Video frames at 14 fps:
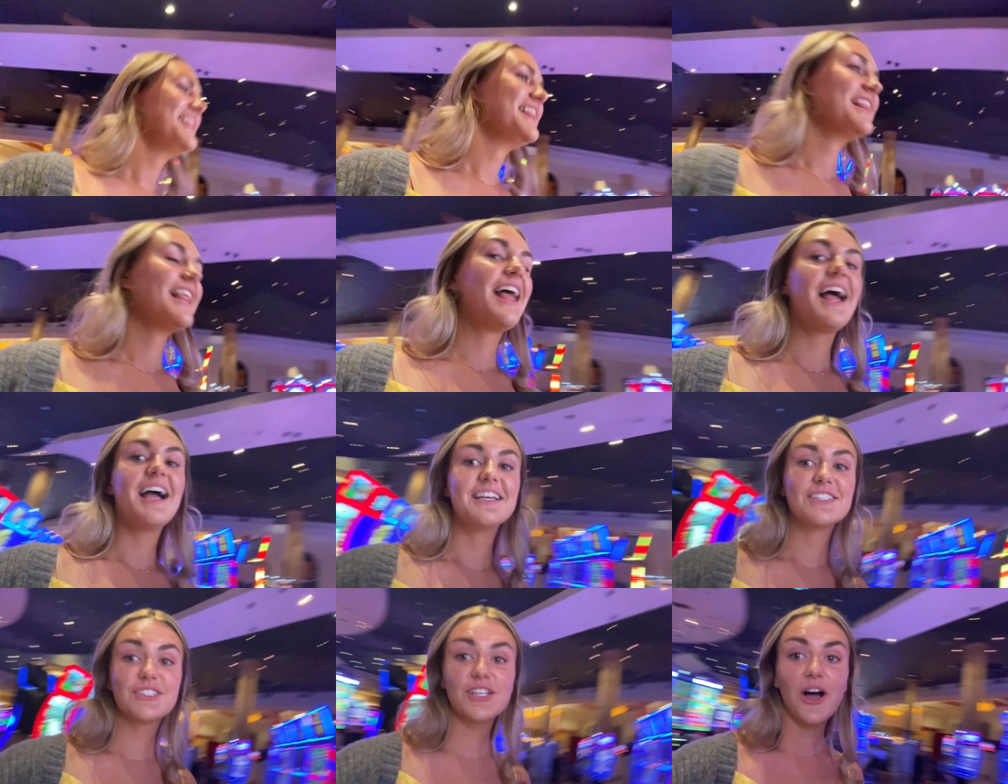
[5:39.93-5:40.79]
They
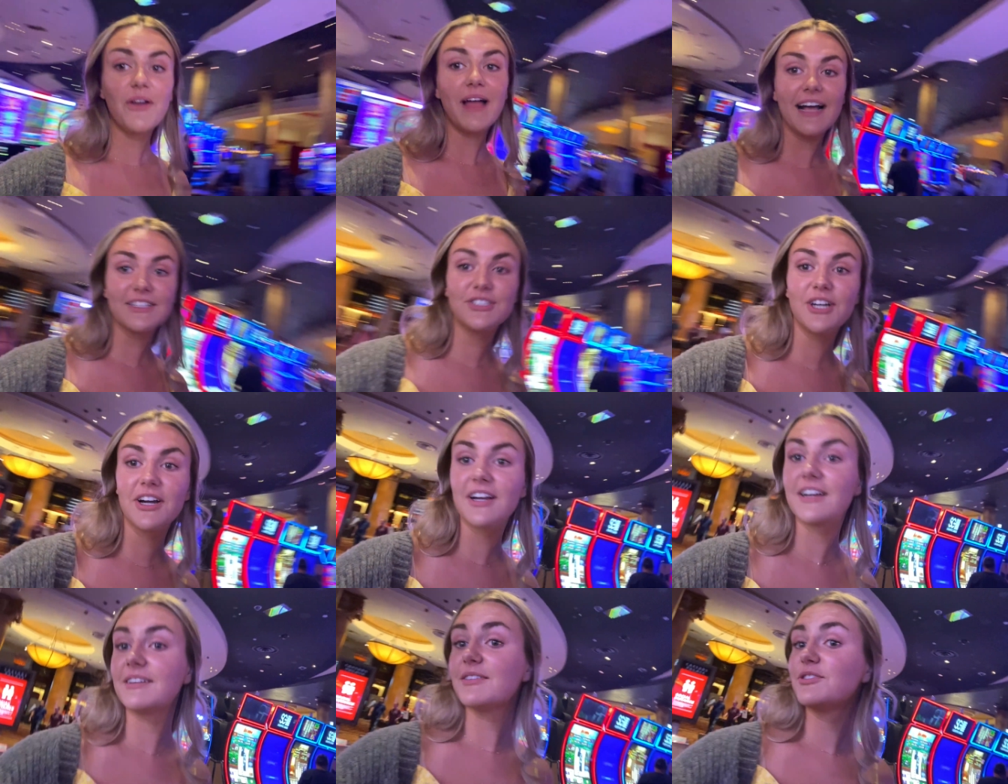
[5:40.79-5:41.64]
stole. So that took
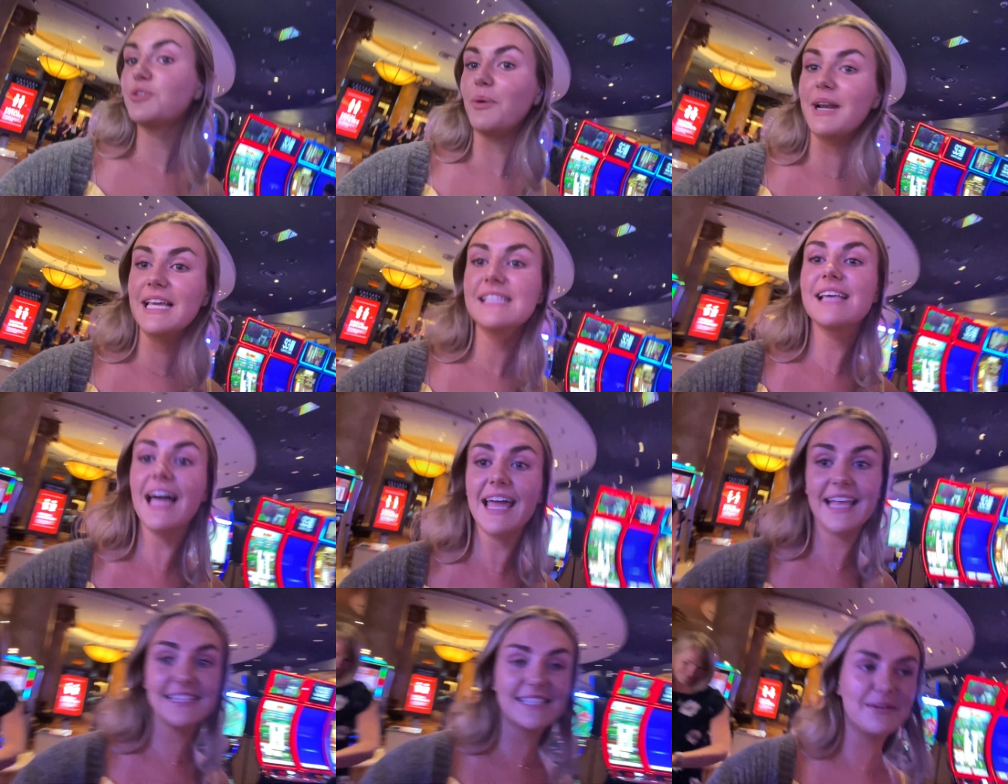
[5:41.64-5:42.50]
20
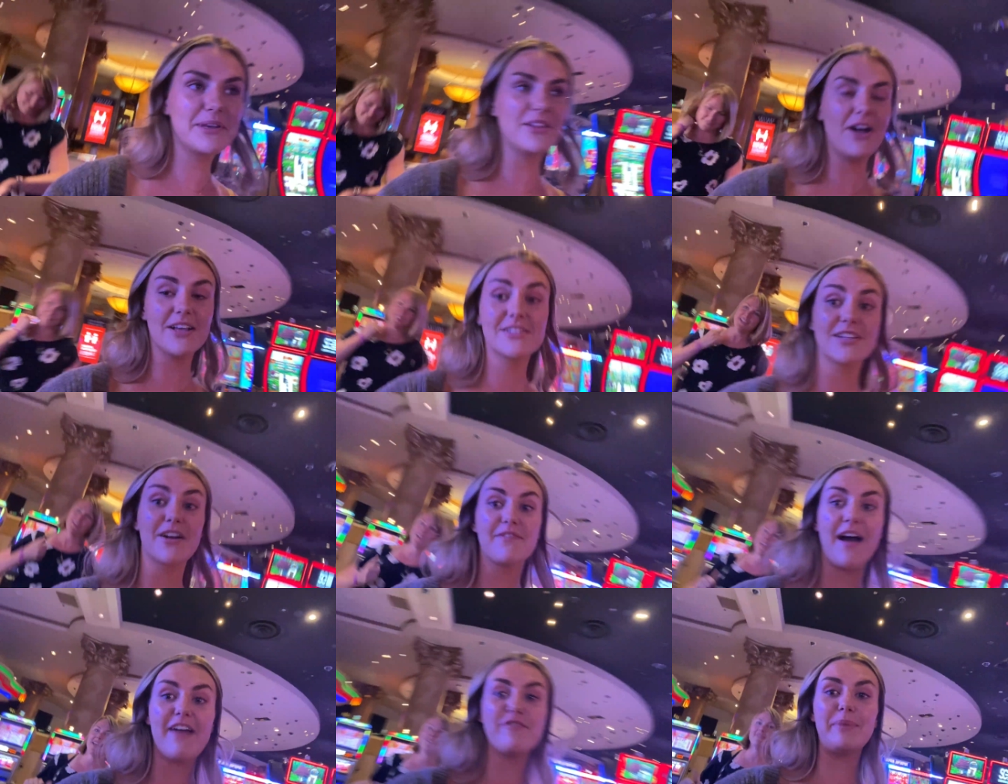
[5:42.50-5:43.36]
seconds and we lost our
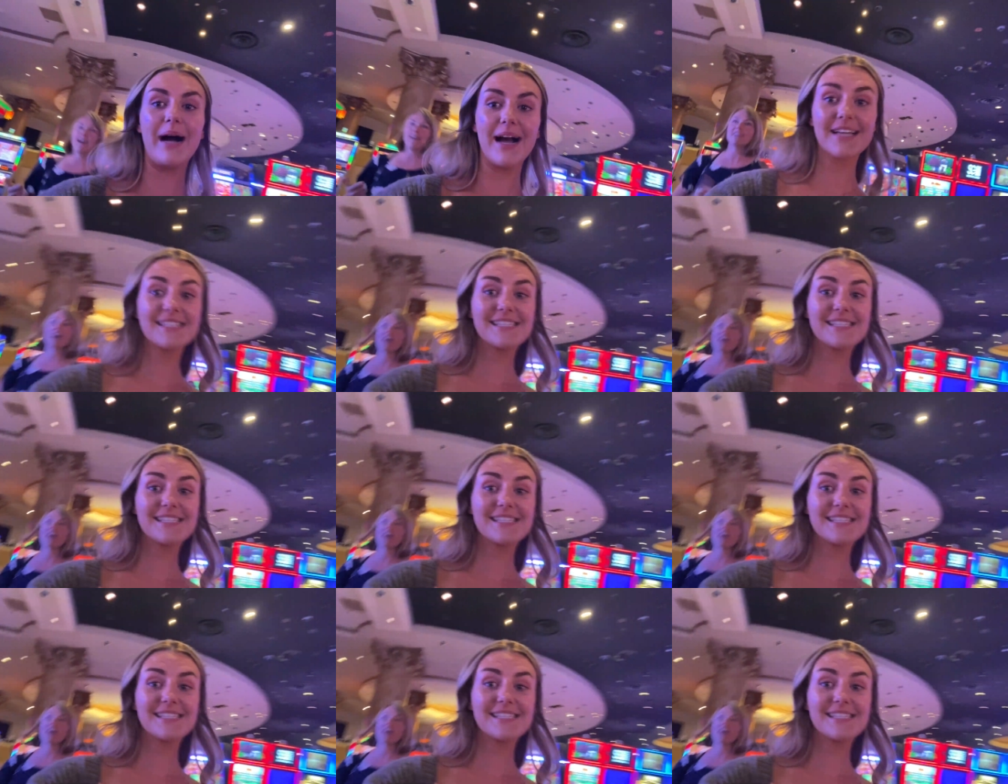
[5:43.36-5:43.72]
five bucks.